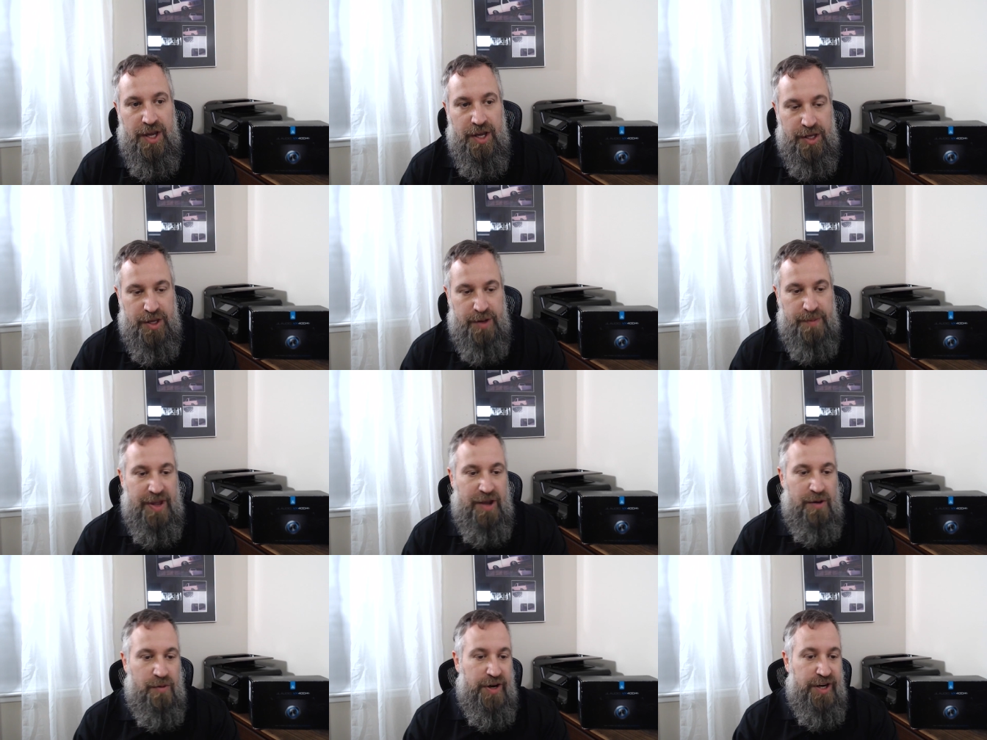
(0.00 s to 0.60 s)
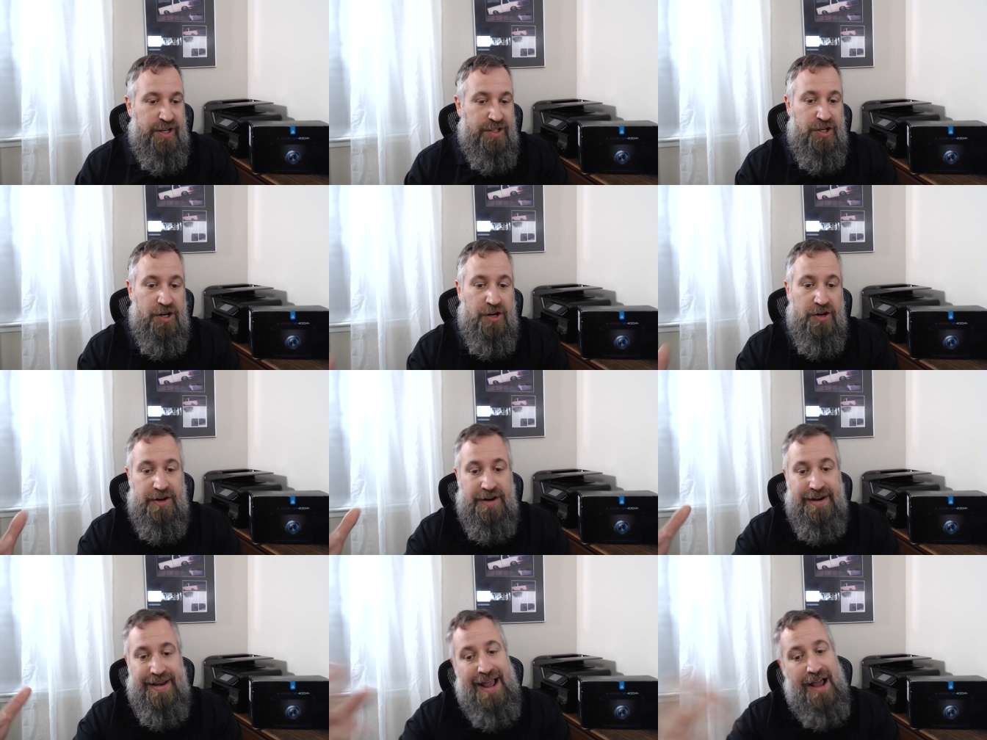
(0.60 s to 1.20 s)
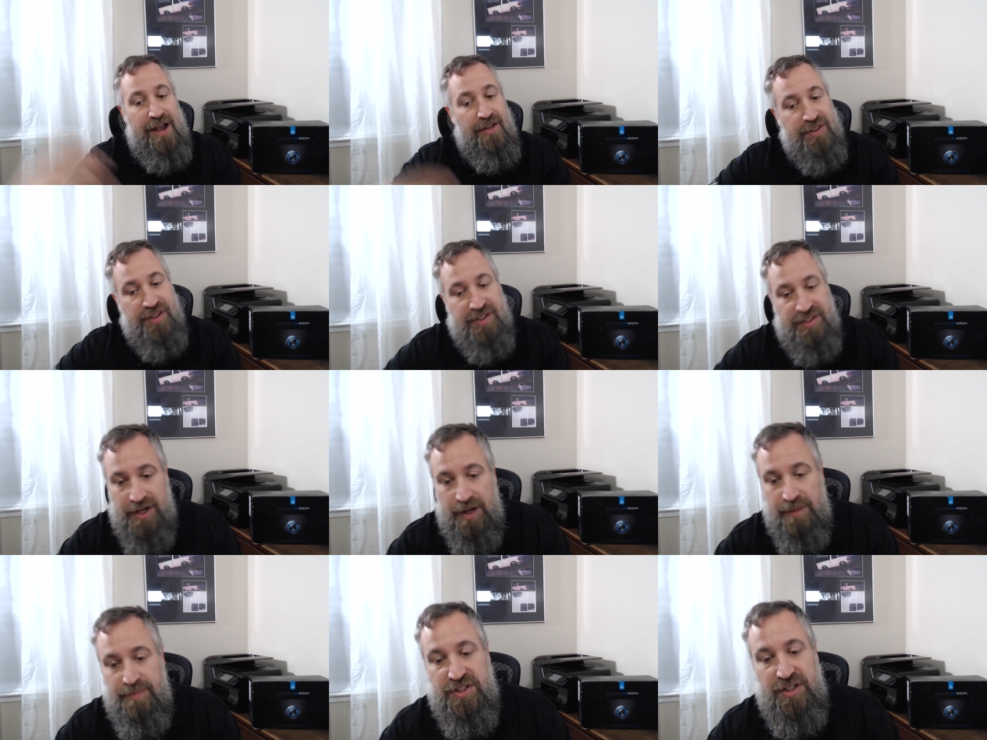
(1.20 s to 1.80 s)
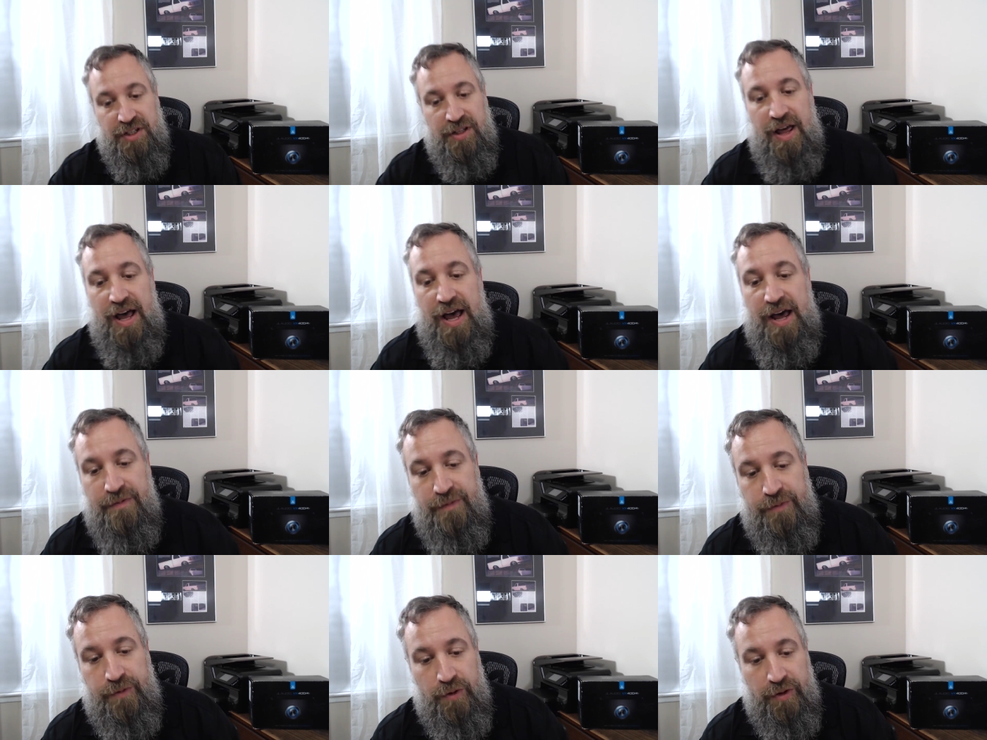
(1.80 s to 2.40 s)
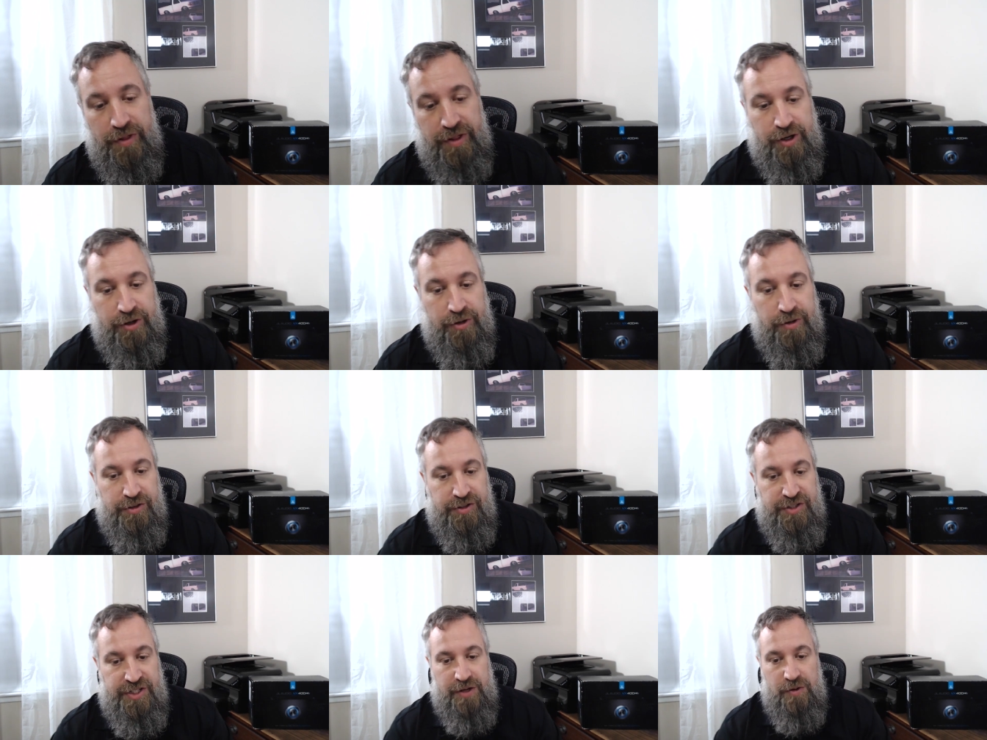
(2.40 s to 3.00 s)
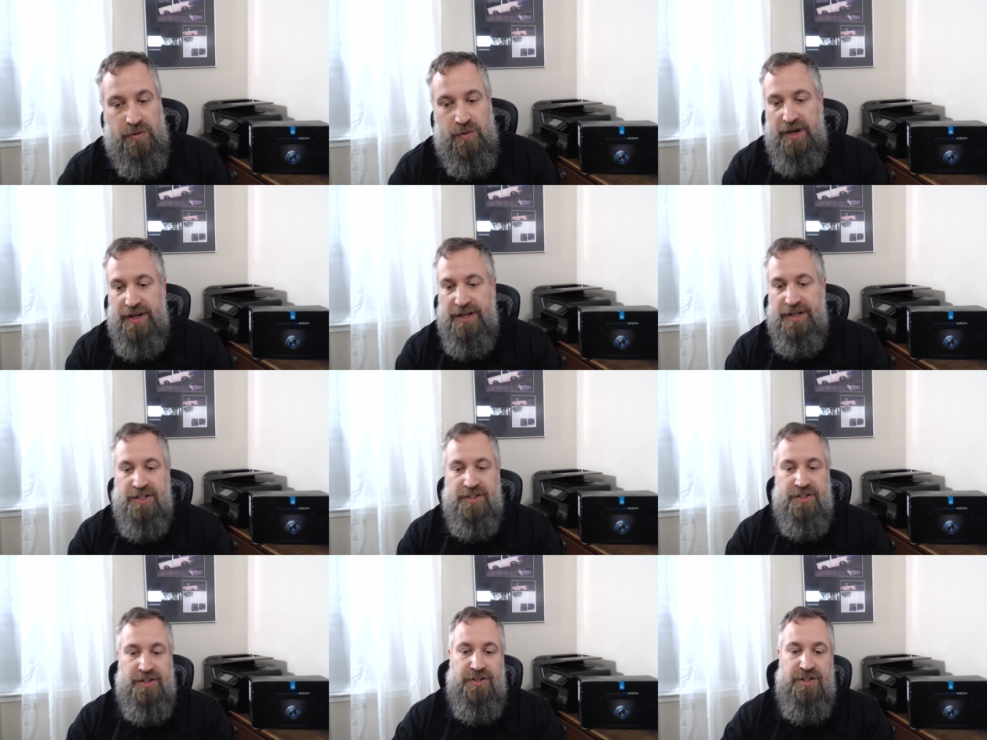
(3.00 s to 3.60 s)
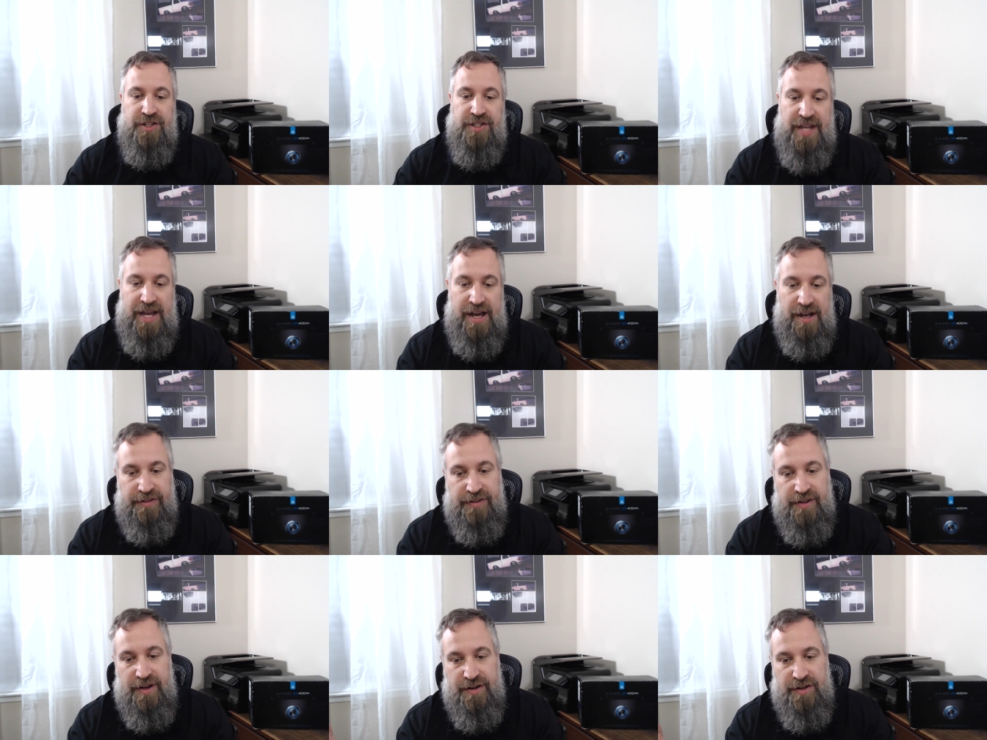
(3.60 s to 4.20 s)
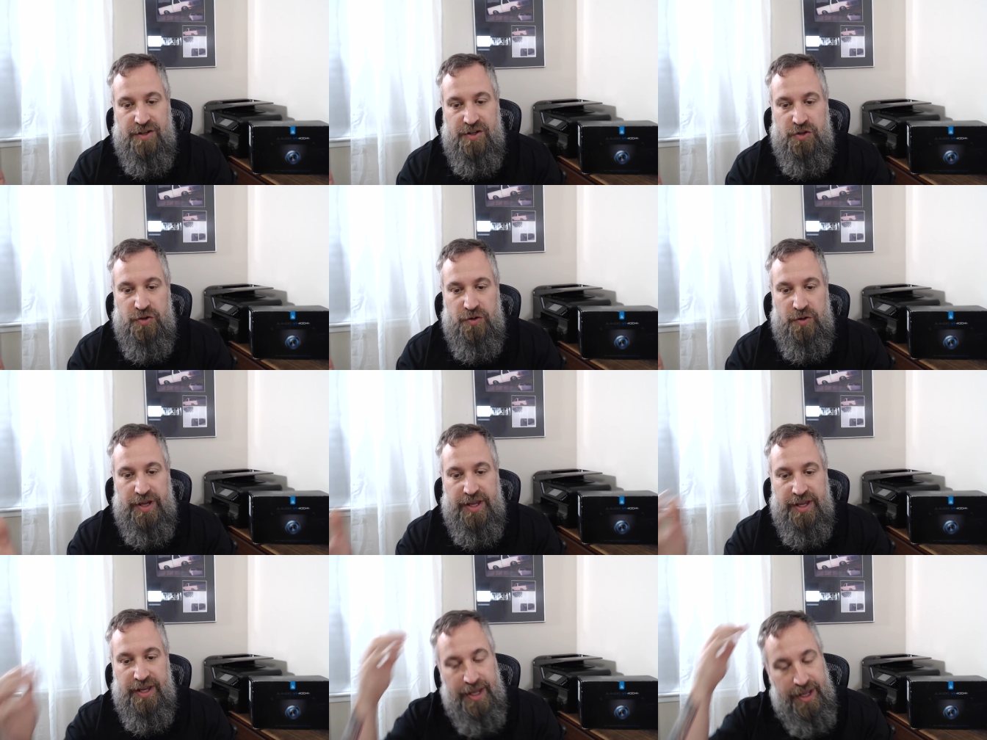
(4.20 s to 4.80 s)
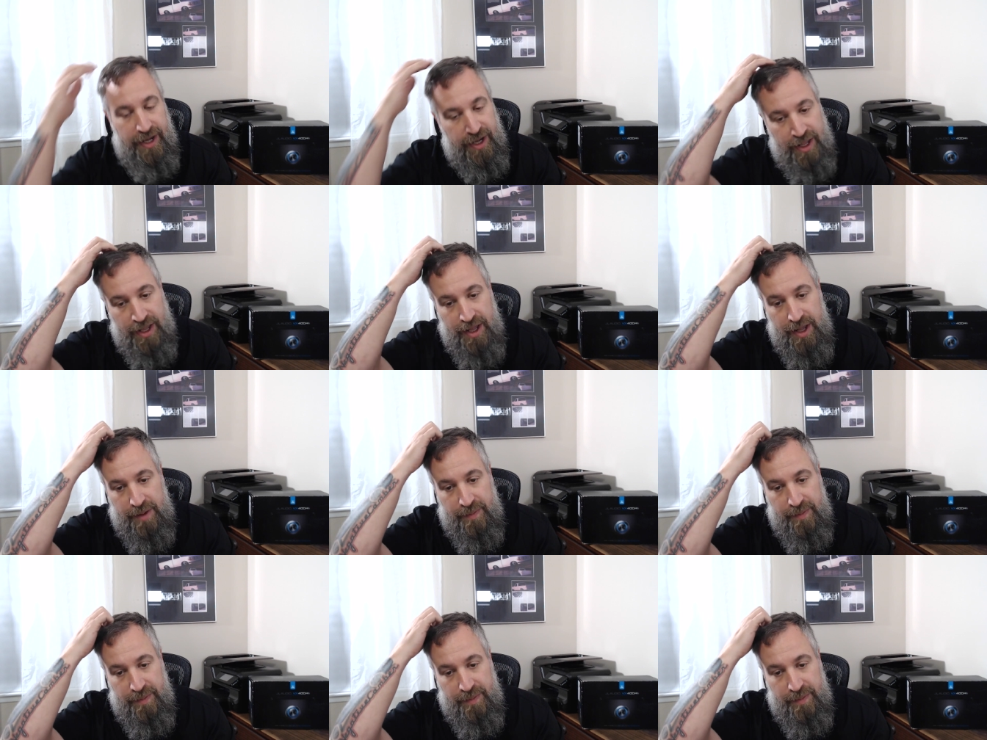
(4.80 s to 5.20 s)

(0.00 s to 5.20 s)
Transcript: you may want to turn down the subs a lot for the cruising one because you're just out there enjoying it.